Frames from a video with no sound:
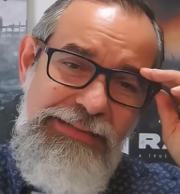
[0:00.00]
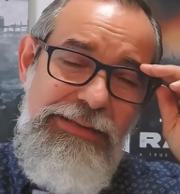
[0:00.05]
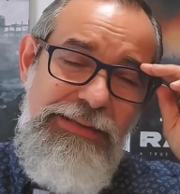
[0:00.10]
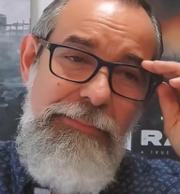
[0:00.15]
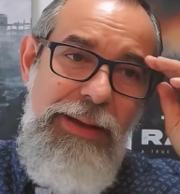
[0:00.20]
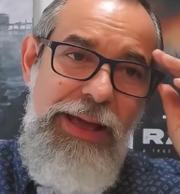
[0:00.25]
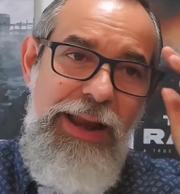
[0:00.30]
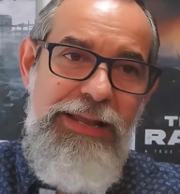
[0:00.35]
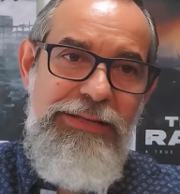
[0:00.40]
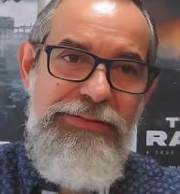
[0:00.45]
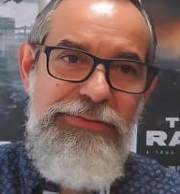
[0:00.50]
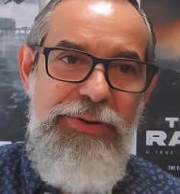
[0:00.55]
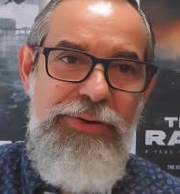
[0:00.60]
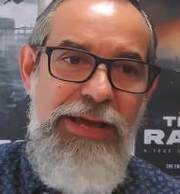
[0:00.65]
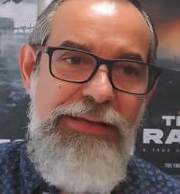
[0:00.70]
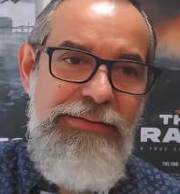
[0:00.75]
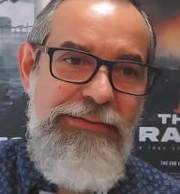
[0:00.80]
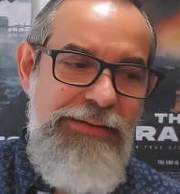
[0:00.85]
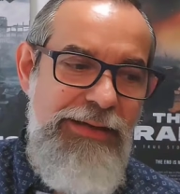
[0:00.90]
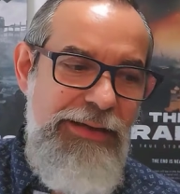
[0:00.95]
a balance,
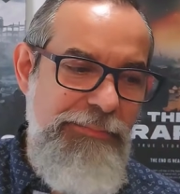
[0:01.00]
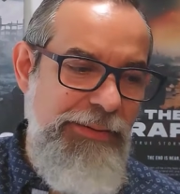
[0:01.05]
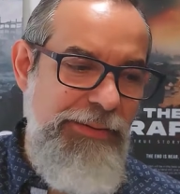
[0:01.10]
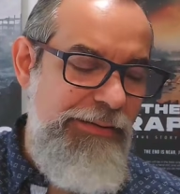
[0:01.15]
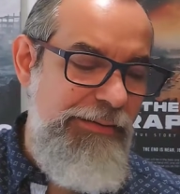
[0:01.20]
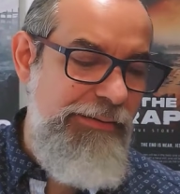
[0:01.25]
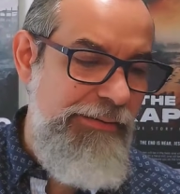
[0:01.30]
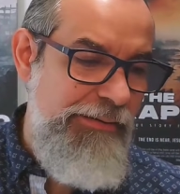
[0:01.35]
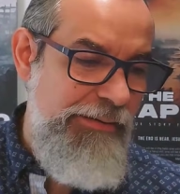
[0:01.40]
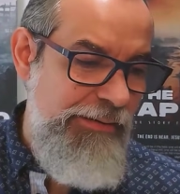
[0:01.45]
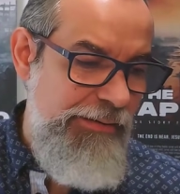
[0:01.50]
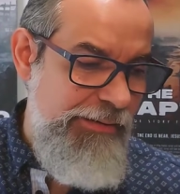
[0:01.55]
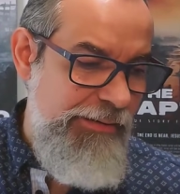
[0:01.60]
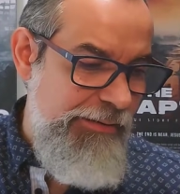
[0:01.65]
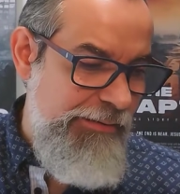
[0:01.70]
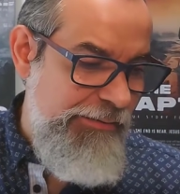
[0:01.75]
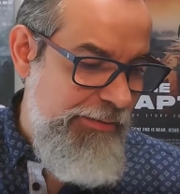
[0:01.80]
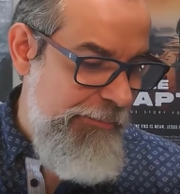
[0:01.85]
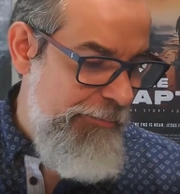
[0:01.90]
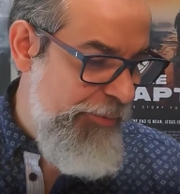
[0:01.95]
right? I mean,
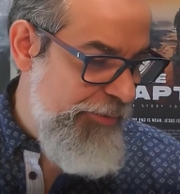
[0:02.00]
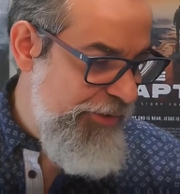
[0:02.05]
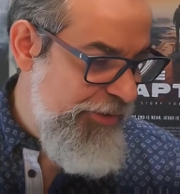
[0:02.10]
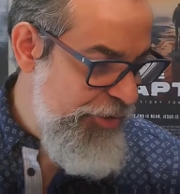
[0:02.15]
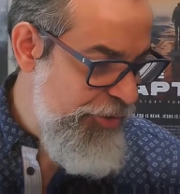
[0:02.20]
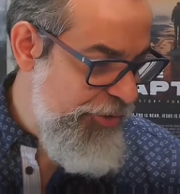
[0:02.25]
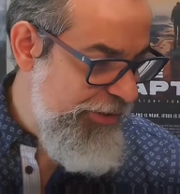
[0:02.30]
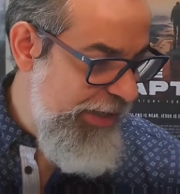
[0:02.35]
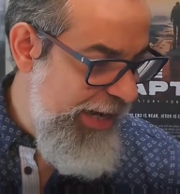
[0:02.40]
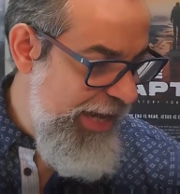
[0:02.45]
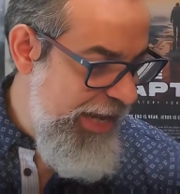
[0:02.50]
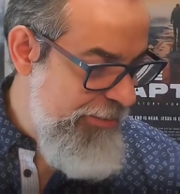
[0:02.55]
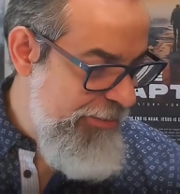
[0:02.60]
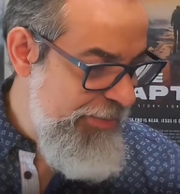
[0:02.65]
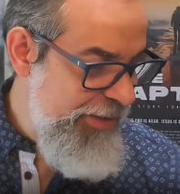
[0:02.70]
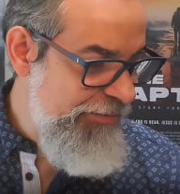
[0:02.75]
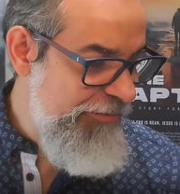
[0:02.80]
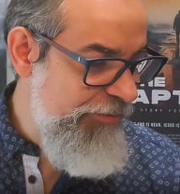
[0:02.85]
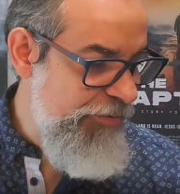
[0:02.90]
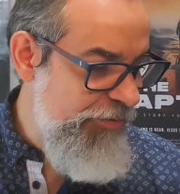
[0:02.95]
the position that I am
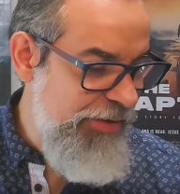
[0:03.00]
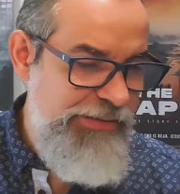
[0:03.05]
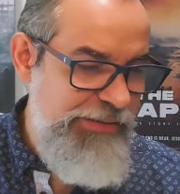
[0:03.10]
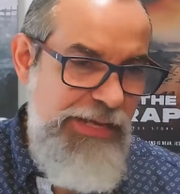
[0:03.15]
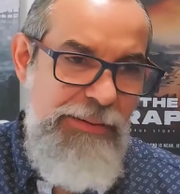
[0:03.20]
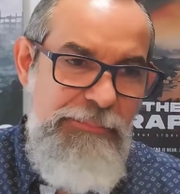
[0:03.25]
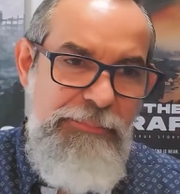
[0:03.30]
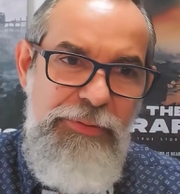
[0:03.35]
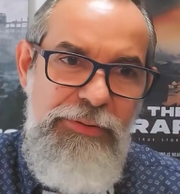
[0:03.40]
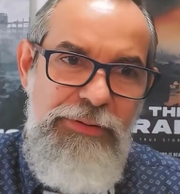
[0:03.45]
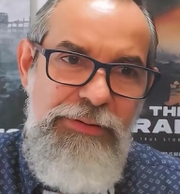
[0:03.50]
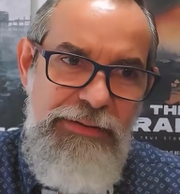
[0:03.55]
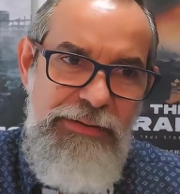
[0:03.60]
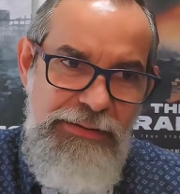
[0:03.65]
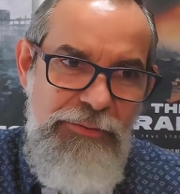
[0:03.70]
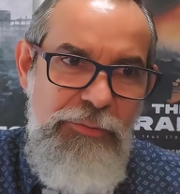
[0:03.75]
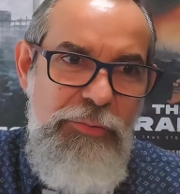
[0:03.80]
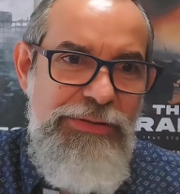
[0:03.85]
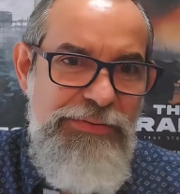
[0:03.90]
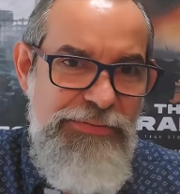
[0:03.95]
in, for example, it
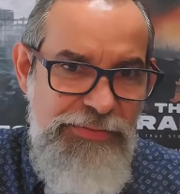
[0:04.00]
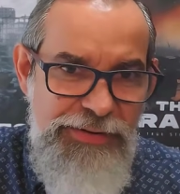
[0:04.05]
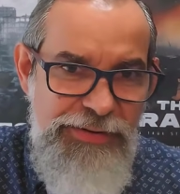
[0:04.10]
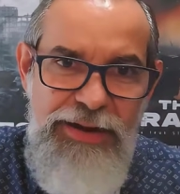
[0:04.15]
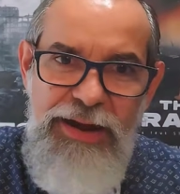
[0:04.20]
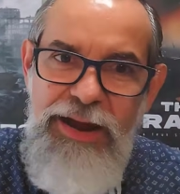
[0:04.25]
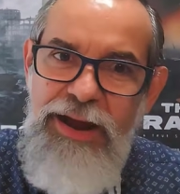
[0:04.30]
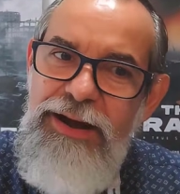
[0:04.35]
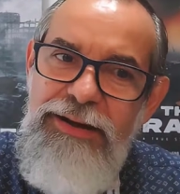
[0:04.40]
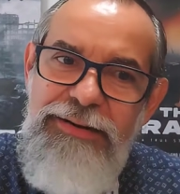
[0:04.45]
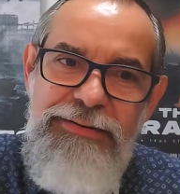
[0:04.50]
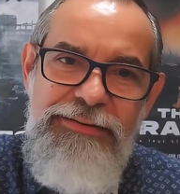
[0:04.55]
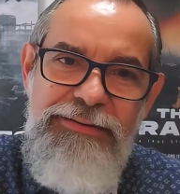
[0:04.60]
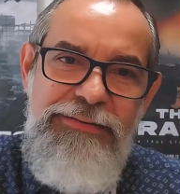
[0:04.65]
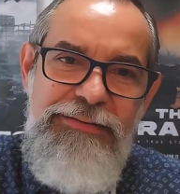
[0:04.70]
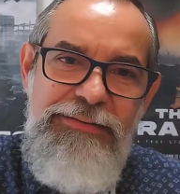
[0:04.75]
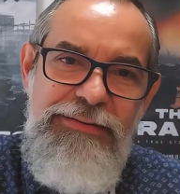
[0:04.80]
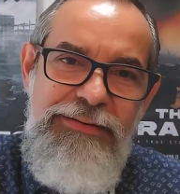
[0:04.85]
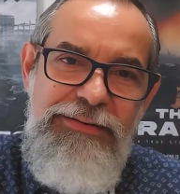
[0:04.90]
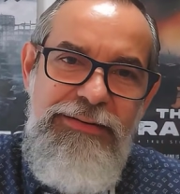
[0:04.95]
was very hard.
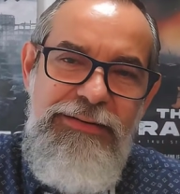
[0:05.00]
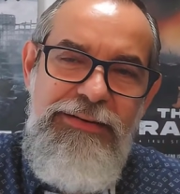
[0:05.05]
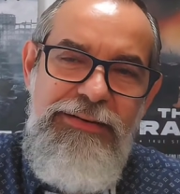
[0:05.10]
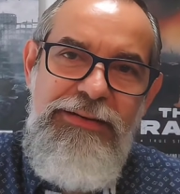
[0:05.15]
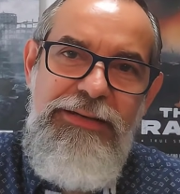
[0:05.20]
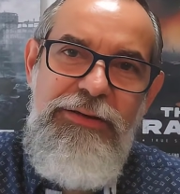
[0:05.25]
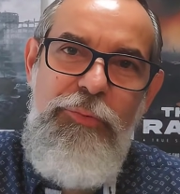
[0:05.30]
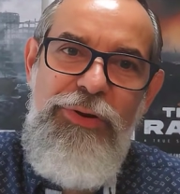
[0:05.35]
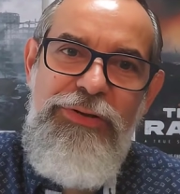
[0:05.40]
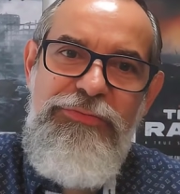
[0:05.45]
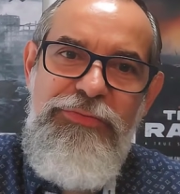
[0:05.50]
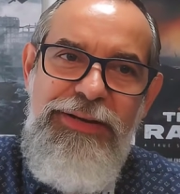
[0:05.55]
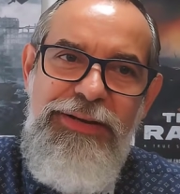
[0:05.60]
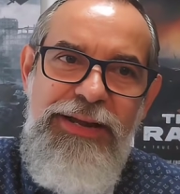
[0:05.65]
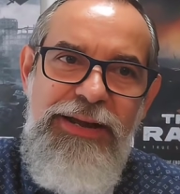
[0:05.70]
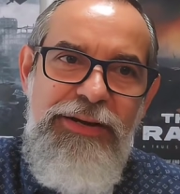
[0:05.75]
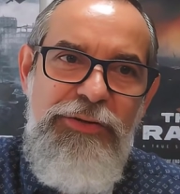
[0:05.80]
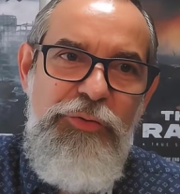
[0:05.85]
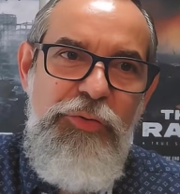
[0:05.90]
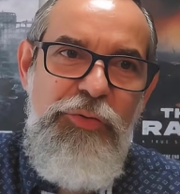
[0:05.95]
It was very
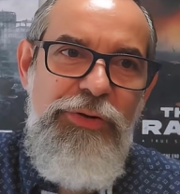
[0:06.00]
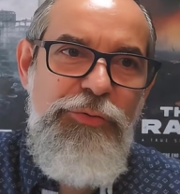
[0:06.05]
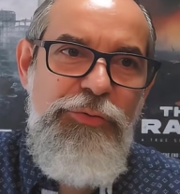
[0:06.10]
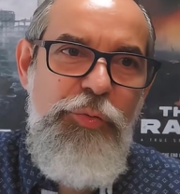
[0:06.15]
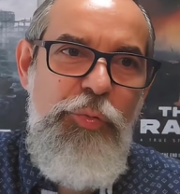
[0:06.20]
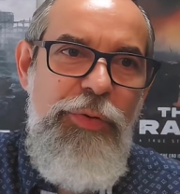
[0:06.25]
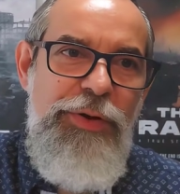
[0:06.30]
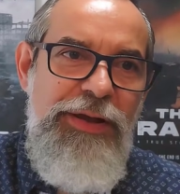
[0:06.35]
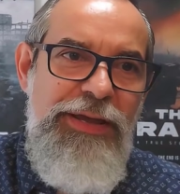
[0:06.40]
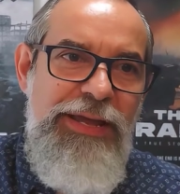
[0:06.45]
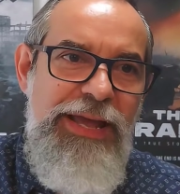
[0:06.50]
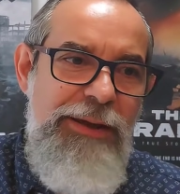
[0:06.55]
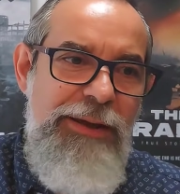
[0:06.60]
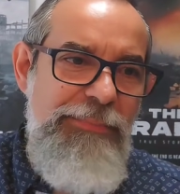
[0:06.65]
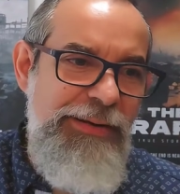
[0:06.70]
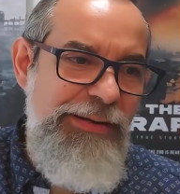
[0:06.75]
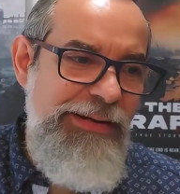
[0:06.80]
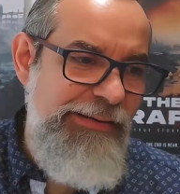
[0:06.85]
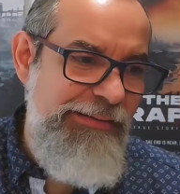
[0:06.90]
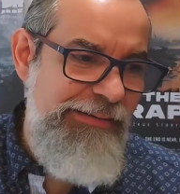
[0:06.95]
hard to get to where I am,
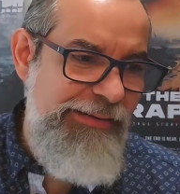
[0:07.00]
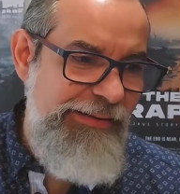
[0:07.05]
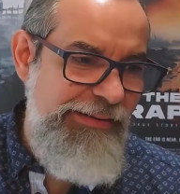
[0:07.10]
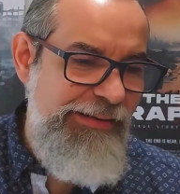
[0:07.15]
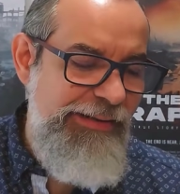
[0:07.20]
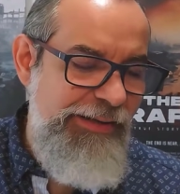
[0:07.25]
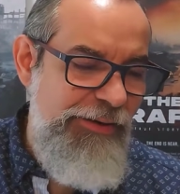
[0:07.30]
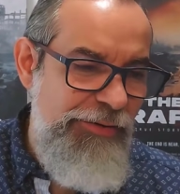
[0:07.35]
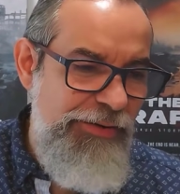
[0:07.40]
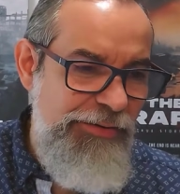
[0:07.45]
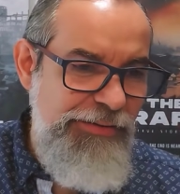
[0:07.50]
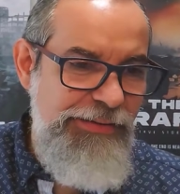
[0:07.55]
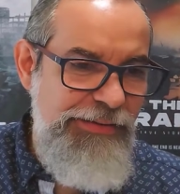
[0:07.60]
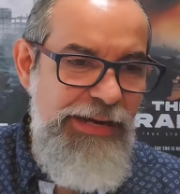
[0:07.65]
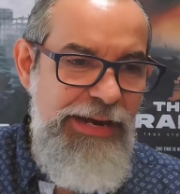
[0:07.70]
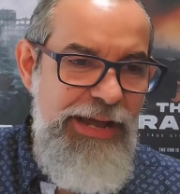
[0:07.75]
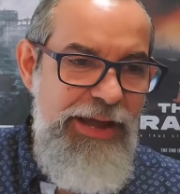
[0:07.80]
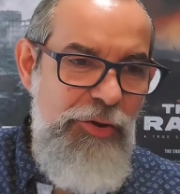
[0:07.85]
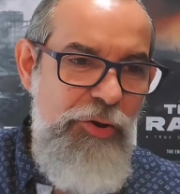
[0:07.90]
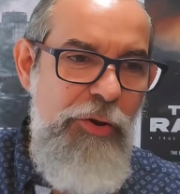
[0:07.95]
and the only thing that
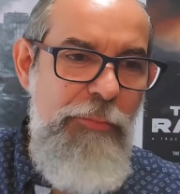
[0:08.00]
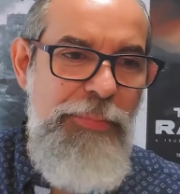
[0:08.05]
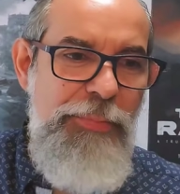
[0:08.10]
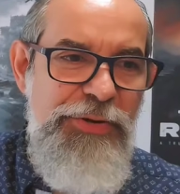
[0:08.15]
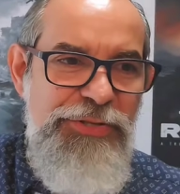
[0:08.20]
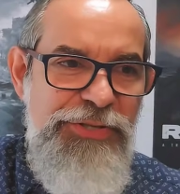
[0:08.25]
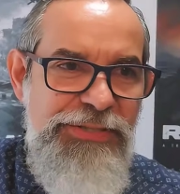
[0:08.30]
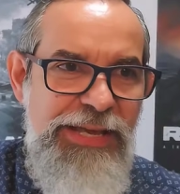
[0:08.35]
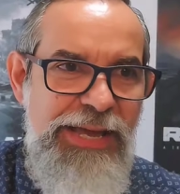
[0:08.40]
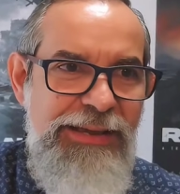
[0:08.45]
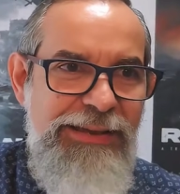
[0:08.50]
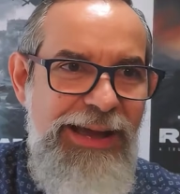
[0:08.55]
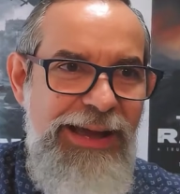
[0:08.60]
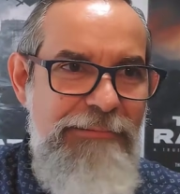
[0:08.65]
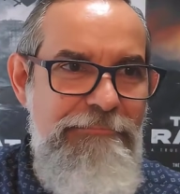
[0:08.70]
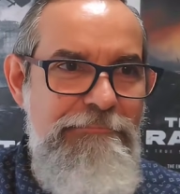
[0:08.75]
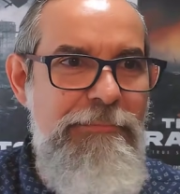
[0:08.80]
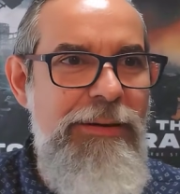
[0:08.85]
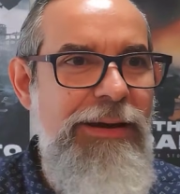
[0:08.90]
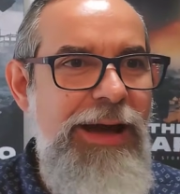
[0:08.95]
I accomplished is I
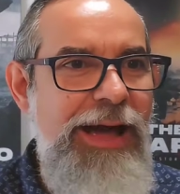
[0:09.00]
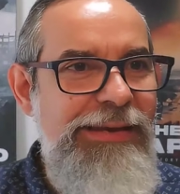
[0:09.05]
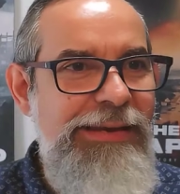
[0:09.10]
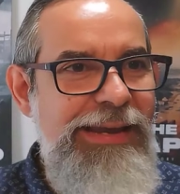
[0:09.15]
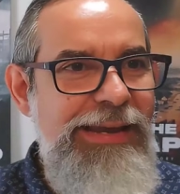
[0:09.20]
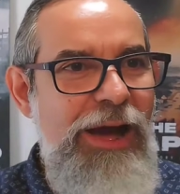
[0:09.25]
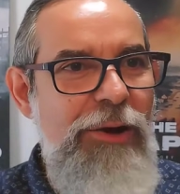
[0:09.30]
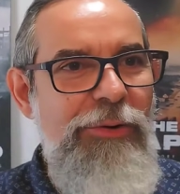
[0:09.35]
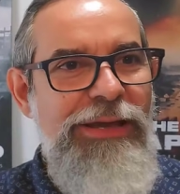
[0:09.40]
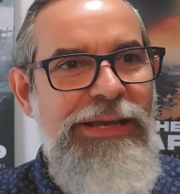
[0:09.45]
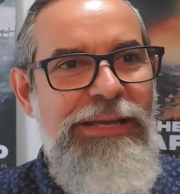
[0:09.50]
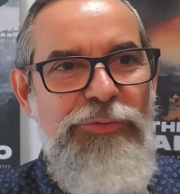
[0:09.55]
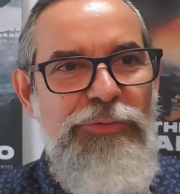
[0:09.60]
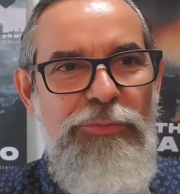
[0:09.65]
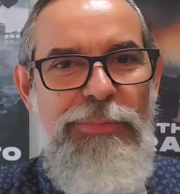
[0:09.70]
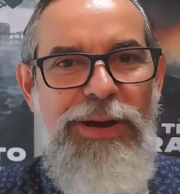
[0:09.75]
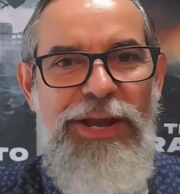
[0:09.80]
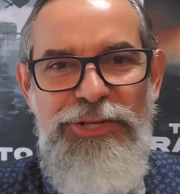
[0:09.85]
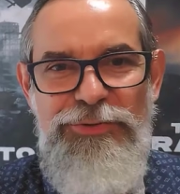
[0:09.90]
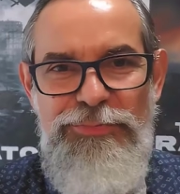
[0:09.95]
now get to
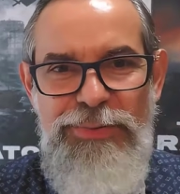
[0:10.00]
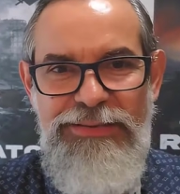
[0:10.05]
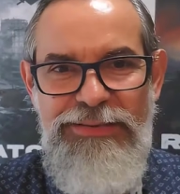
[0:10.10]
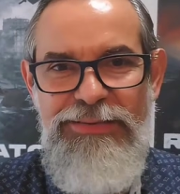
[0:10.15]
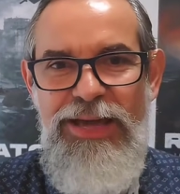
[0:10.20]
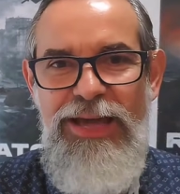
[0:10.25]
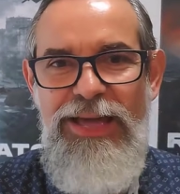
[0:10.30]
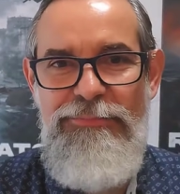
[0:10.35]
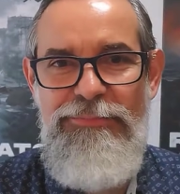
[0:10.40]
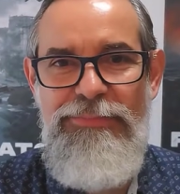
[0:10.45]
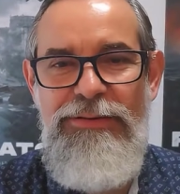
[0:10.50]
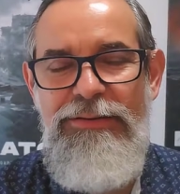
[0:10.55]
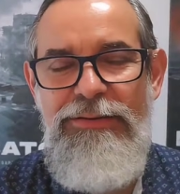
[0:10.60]
manage my time,